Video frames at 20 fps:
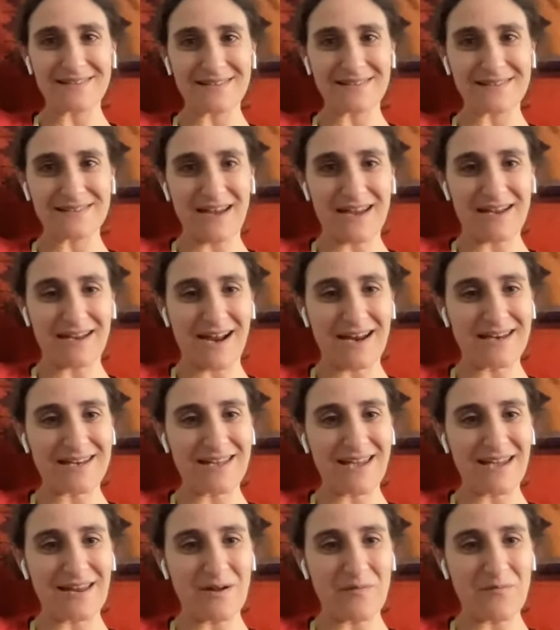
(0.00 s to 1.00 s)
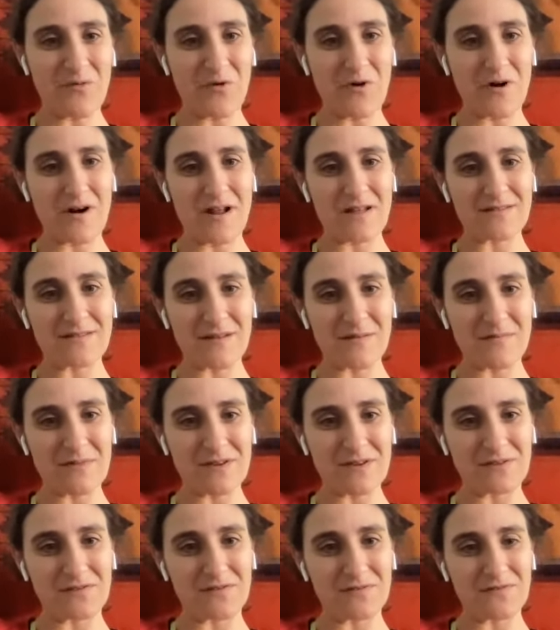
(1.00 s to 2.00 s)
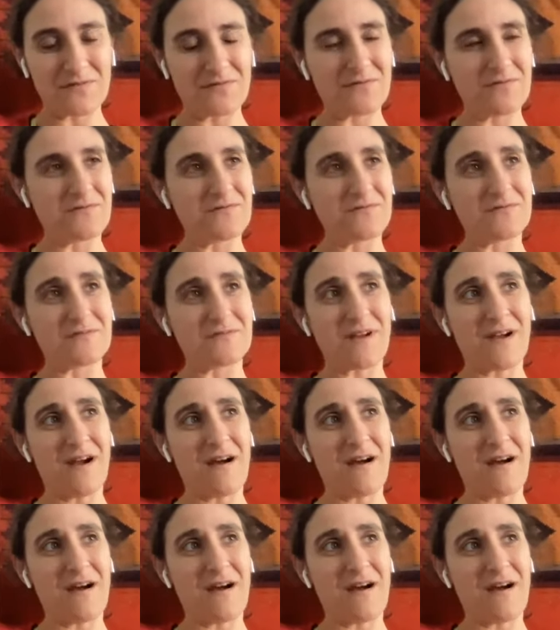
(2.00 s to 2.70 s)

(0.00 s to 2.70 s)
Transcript: to kind of get on board on some issues,